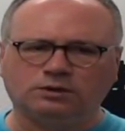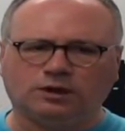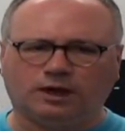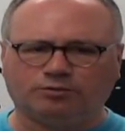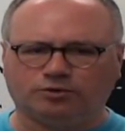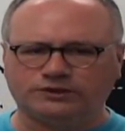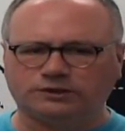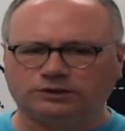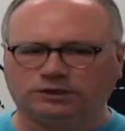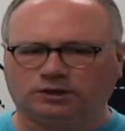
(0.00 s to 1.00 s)
I
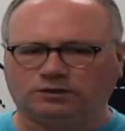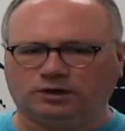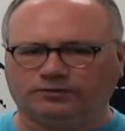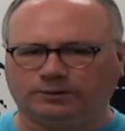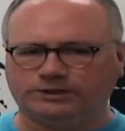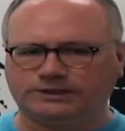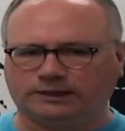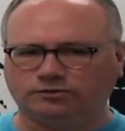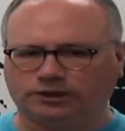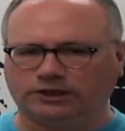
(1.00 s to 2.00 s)
personally, our family is
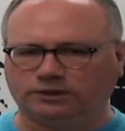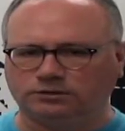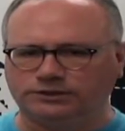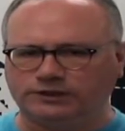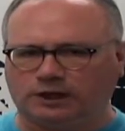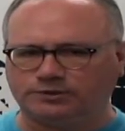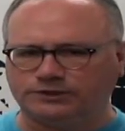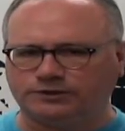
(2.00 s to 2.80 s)
not looking at a lease option,